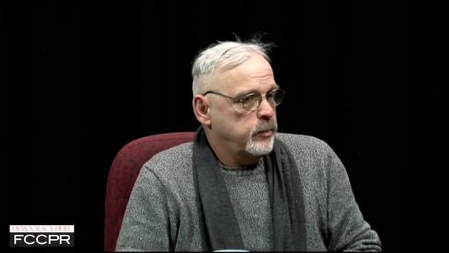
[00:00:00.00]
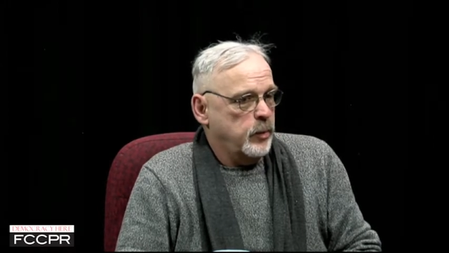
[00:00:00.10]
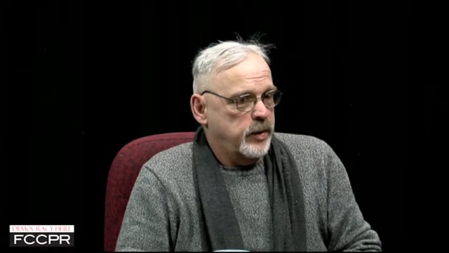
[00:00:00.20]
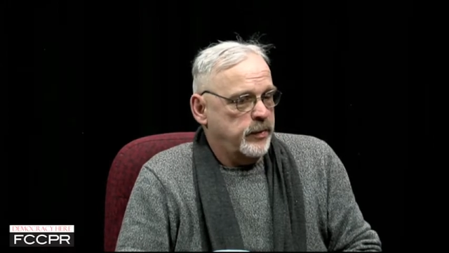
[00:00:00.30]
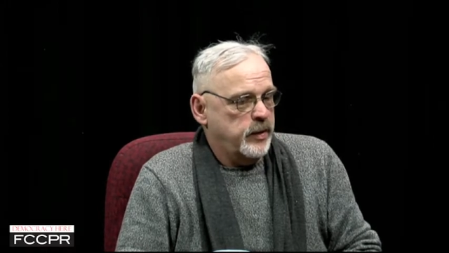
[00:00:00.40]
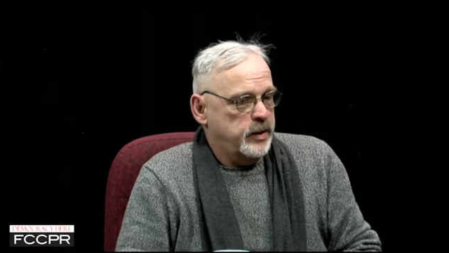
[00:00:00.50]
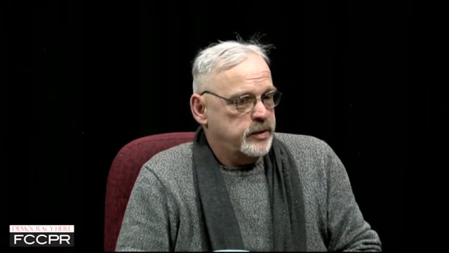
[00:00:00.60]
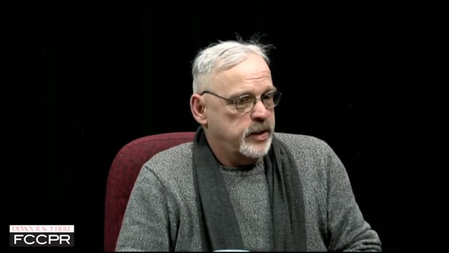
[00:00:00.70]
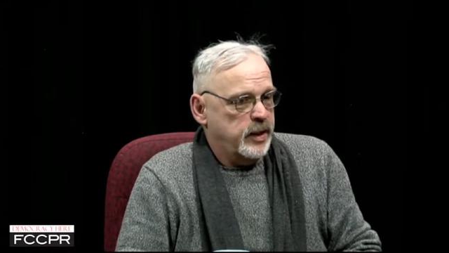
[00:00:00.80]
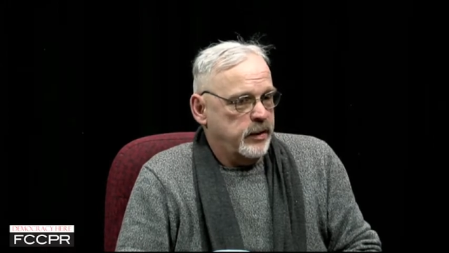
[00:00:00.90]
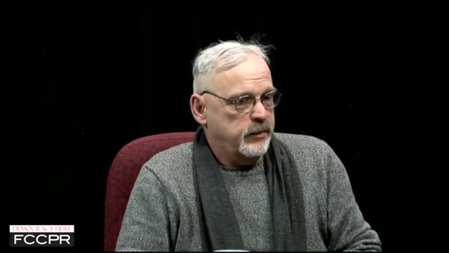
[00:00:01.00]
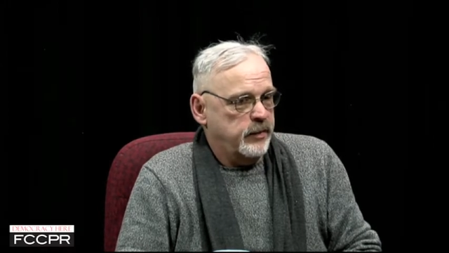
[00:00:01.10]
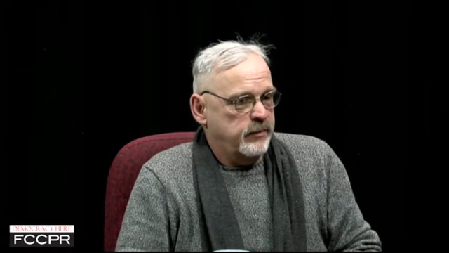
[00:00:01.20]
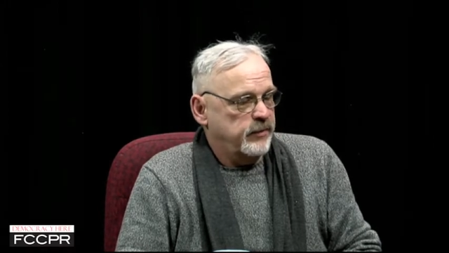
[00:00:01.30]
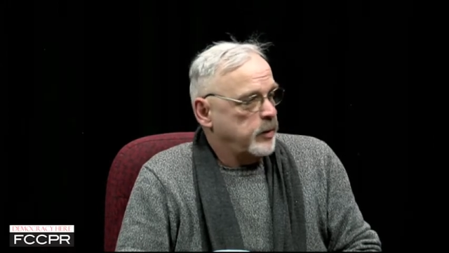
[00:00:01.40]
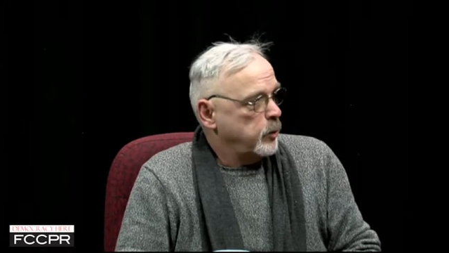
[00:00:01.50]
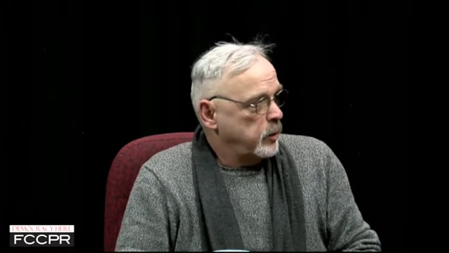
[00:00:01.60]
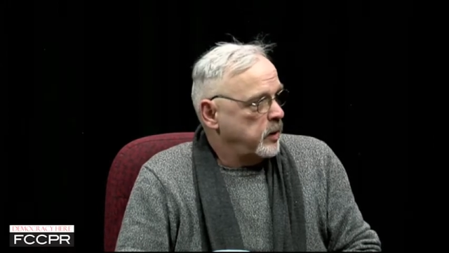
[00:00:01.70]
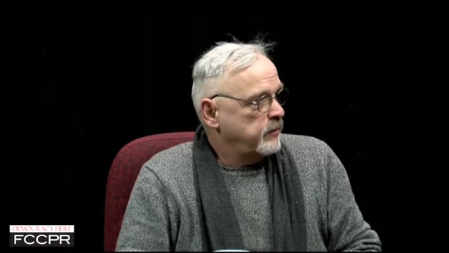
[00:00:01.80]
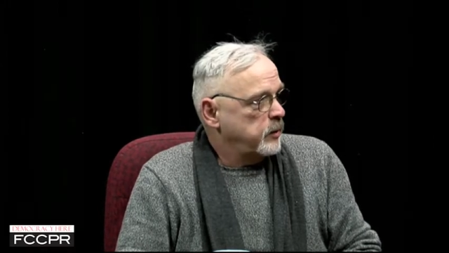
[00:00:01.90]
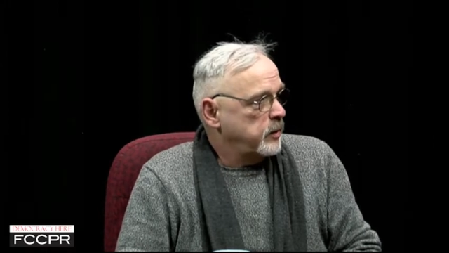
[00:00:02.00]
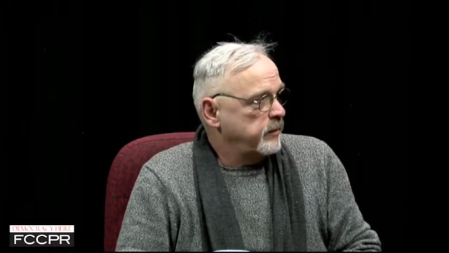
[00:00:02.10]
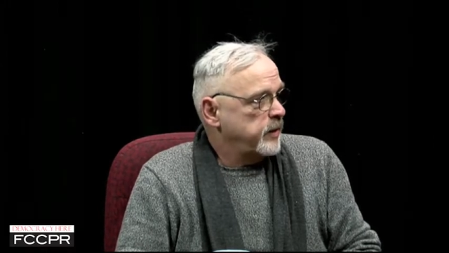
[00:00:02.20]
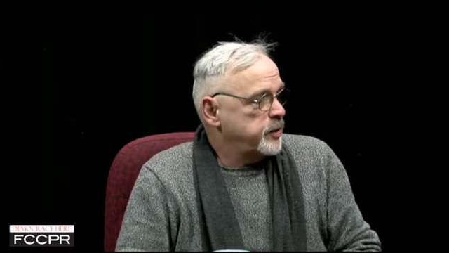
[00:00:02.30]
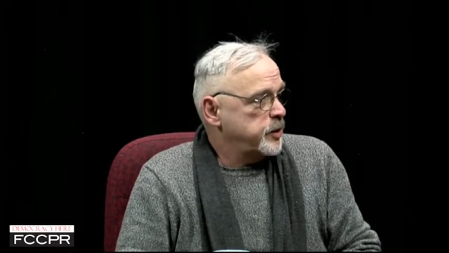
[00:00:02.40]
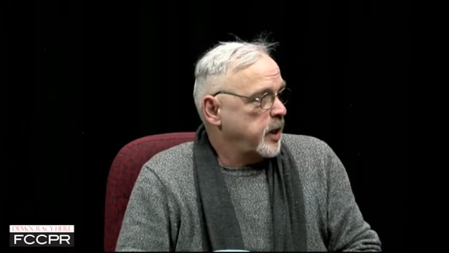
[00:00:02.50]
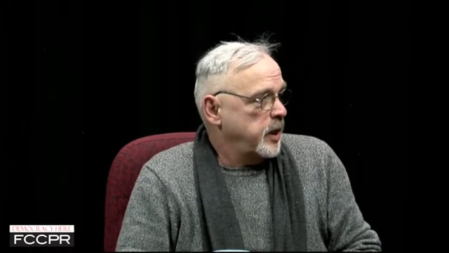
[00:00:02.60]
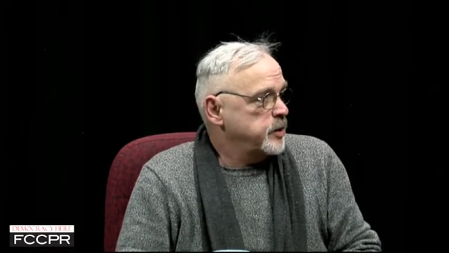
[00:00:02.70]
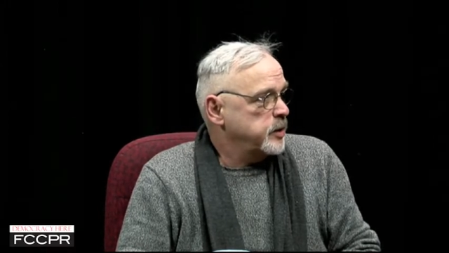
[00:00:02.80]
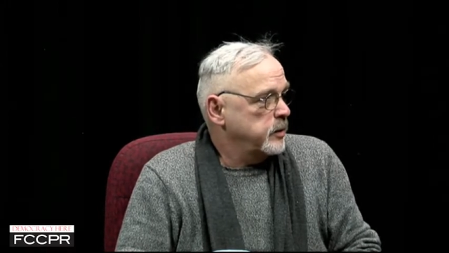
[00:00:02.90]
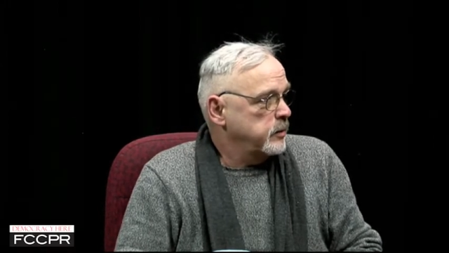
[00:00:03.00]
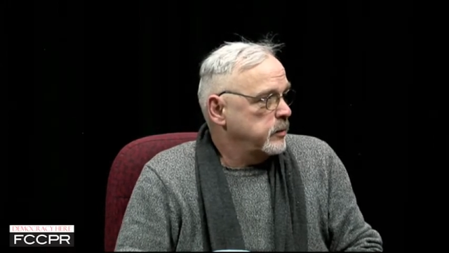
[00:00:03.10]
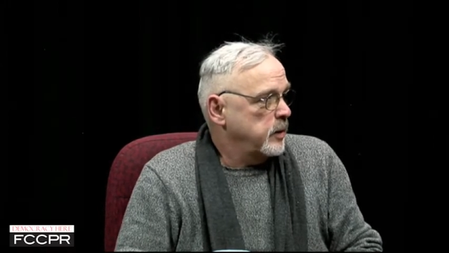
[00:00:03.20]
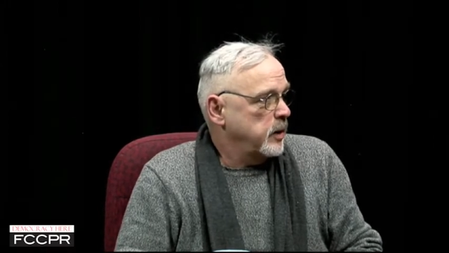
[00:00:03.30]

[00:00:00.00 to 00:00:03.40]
with the state of the federal level of education,